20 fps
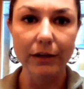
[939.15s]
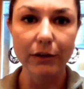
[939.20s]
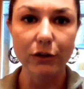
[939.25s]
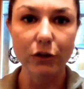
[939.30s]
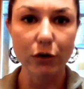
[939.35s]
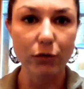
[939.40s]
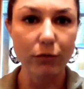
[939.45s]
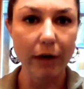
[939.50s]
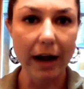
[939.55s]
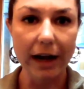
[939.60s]

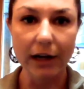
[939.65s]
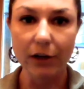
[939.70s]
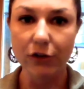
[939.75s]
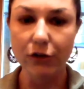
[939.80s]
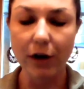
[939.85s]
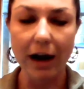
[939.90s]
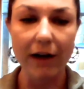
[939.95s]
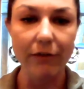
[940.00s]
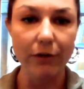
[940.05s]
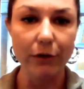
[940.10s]
direct
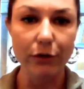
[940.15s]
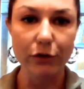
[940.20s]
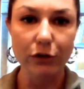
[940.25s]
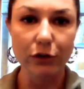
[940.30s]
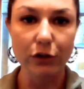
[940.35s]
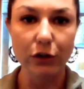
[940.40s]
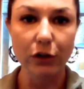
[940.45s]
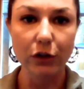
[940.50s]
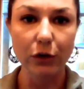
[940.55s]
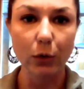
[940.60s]
drivers
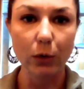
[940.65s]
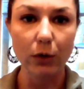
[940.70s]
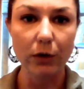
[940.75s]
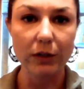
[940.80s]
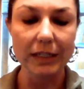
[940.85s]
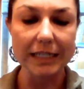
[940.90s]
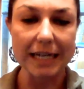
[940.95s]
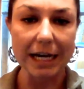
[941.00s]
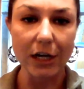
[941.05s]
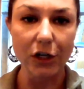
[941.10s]
to your
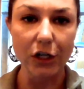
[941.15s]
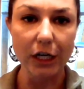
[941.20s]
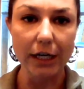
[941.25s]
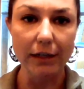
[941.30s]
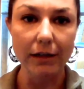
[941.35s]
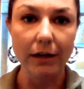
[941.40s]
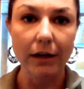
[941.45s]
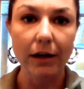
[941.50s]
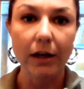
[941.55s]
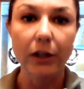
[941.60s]
station.